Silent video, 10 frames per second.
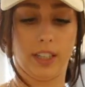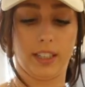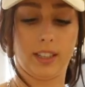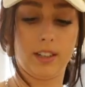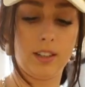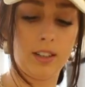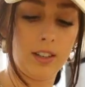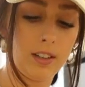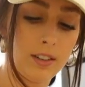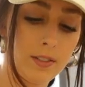like,
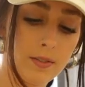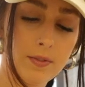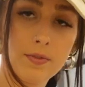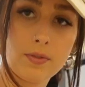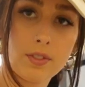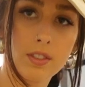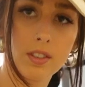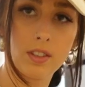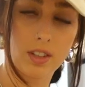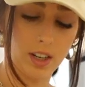
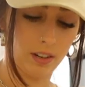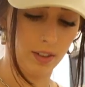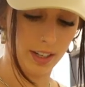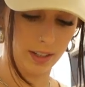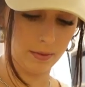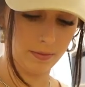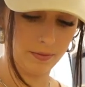just kind of like.